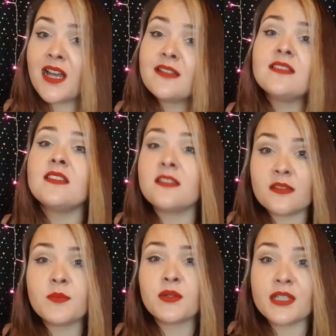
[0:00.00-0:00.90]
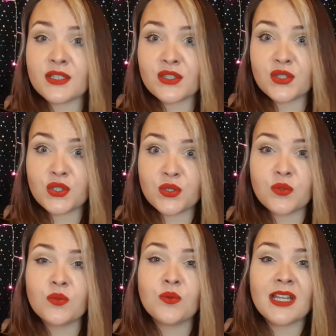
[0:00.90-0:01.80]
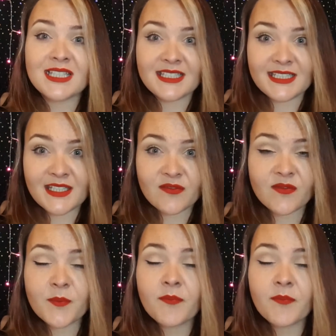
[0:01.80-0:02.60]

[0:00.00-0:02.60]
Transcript: ask these spirits to leave.